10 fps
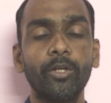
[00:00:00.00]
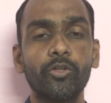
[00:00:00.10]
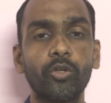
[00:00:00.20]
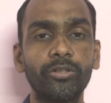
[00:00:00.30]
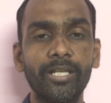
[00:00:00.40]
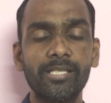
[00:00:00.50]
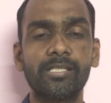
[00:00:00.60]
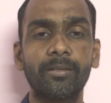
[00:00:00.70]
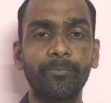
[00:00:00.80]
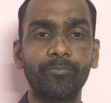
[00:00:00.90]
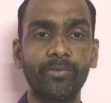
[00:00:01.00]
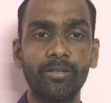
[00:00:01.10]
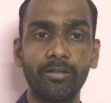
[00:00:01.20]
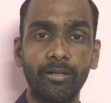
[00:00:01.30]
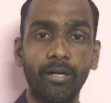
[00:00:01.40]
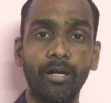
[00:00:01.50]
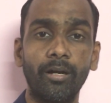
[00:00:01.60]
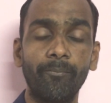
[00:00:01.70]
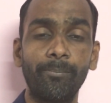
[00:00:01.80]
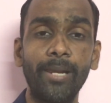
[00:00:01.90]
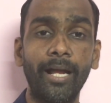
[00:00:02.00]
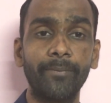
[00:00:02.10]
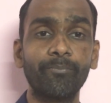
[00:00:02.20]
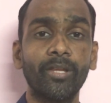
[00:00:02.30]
So this plan,